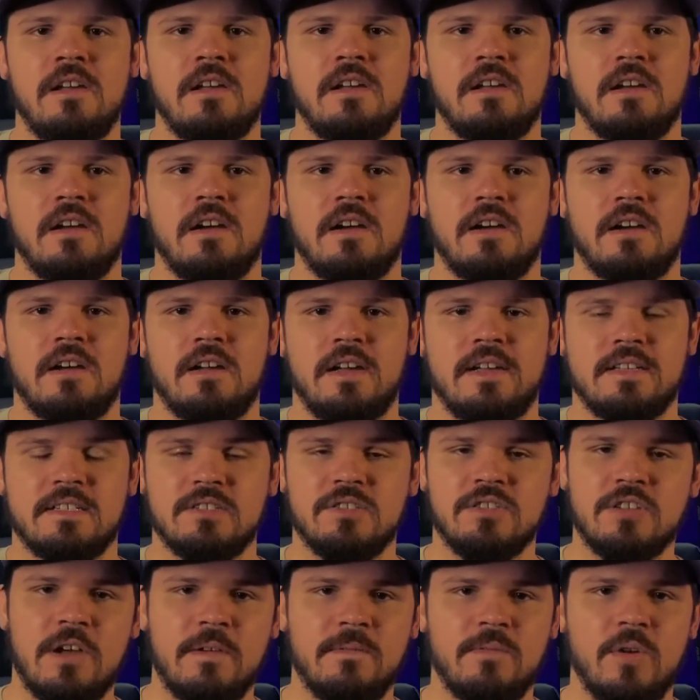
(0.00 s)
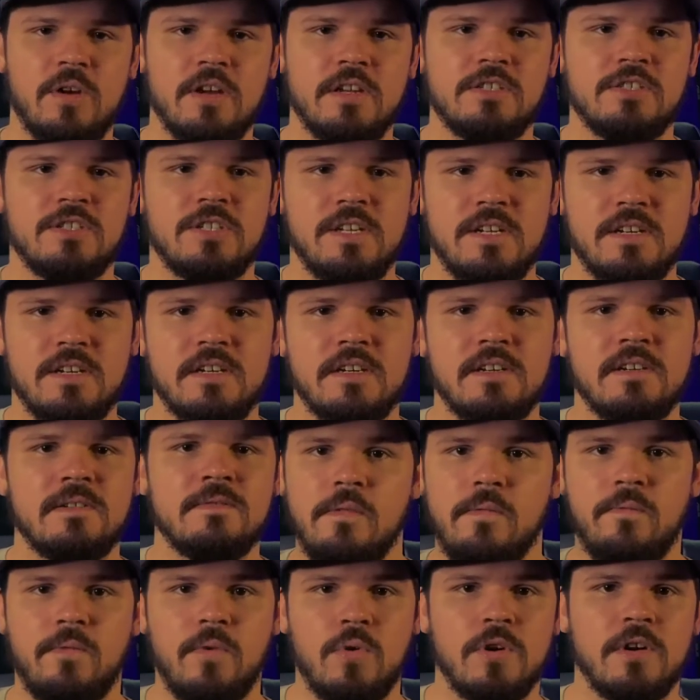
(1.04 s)
as a software engineer.
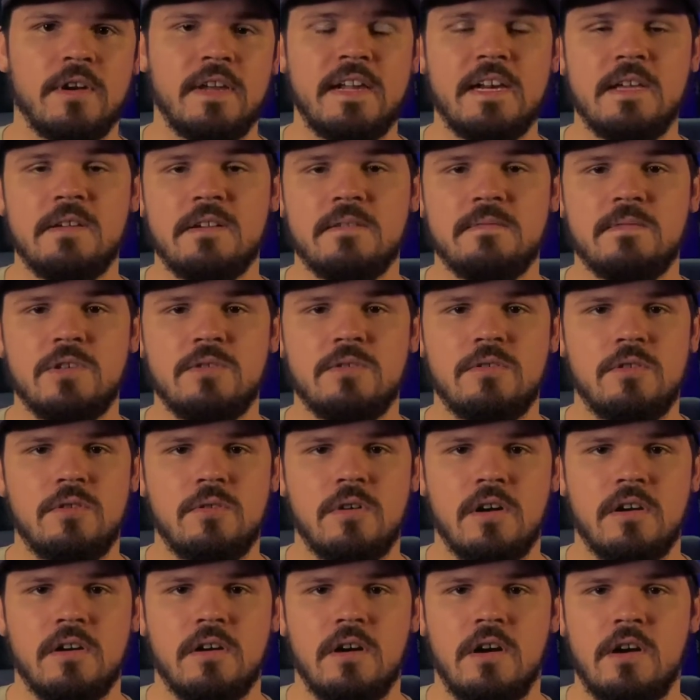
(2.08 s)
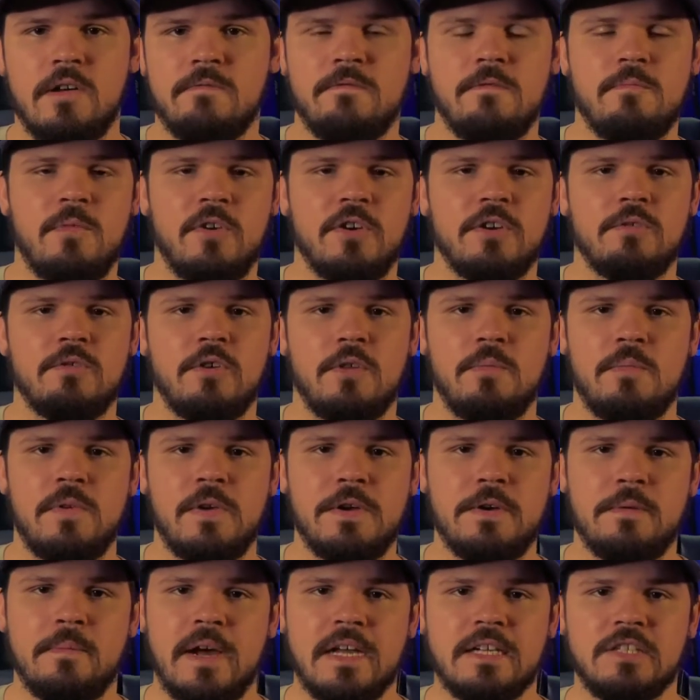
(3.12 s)
For any of you who are unfamiliar with me
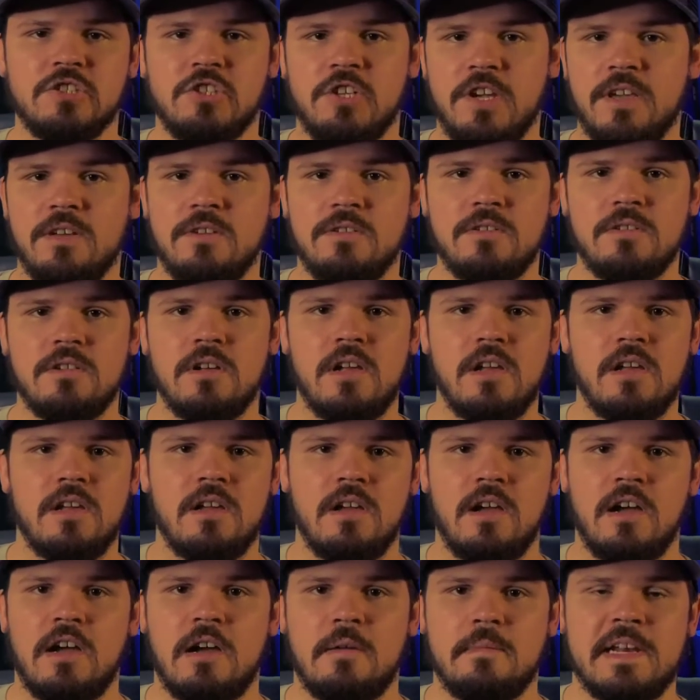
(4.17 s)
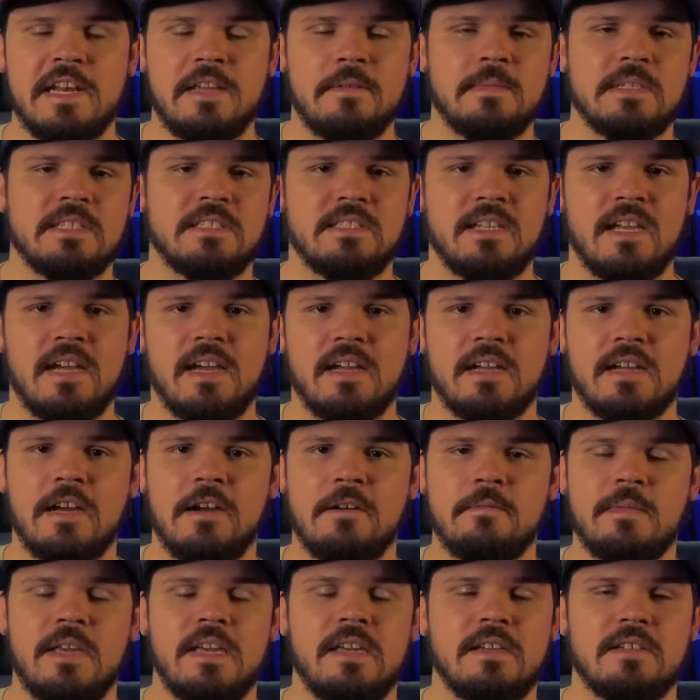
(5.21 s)
or my channel, my name is Zach.
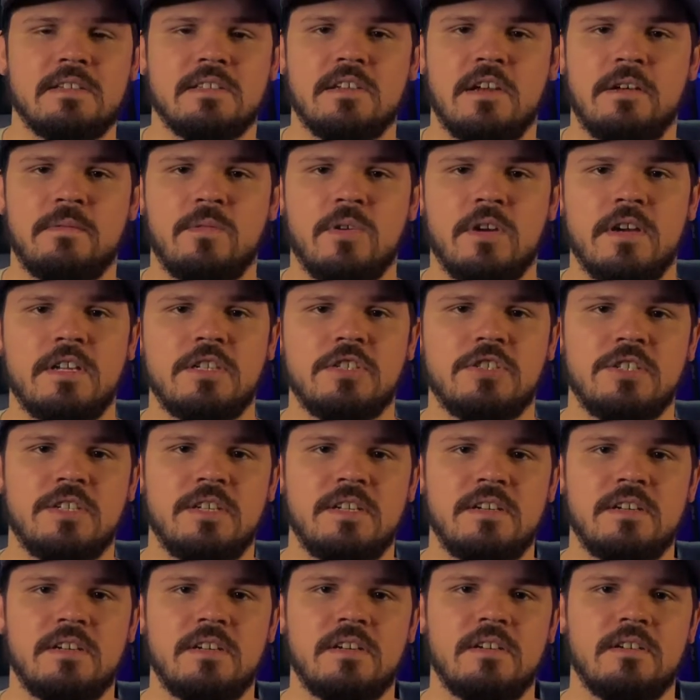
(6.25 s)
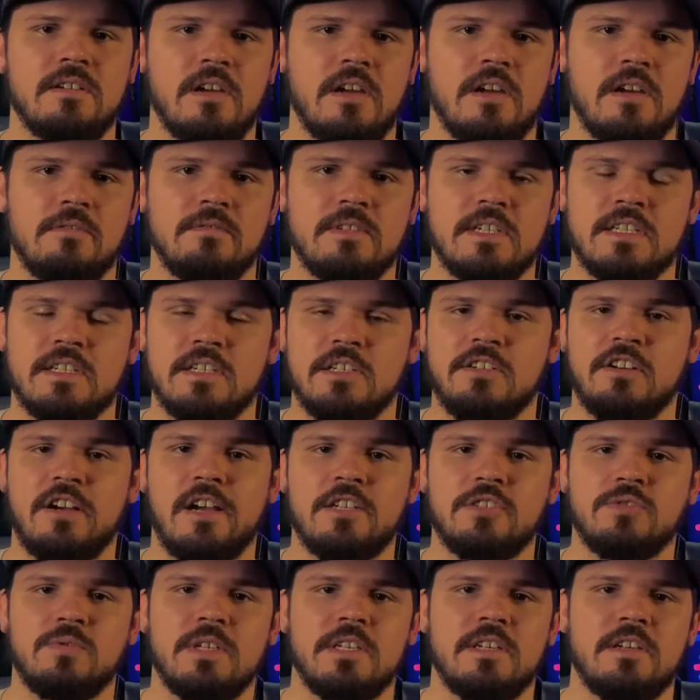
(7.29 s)
I'm a software engineer, a recent
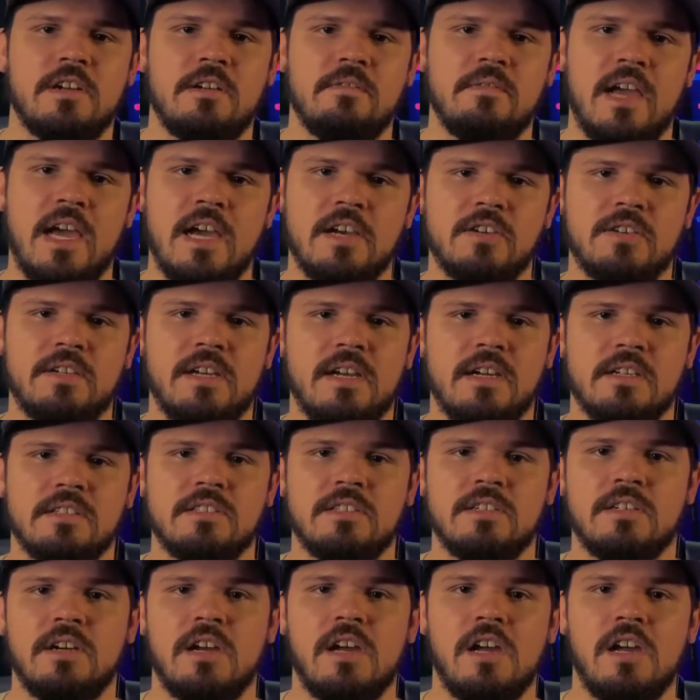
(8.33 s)
graduate of Hack Reactor,